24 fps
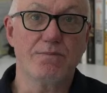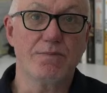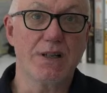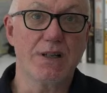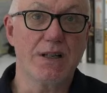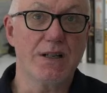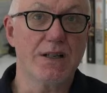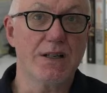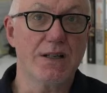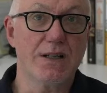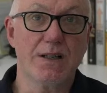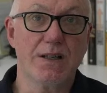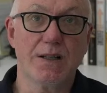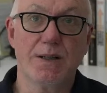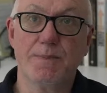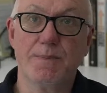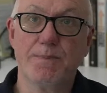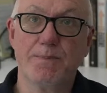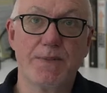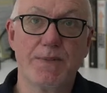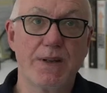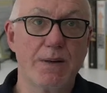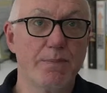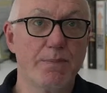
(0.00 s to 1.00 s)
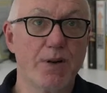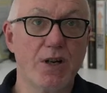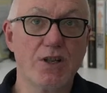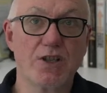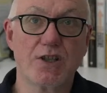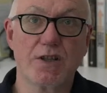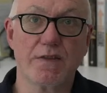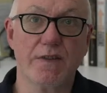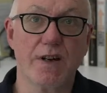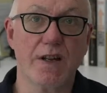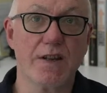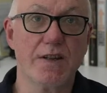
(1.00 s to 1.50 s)
a
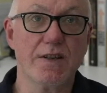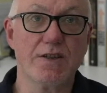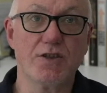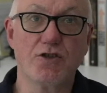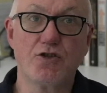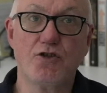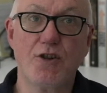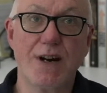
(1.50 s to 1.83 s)
bunch of others,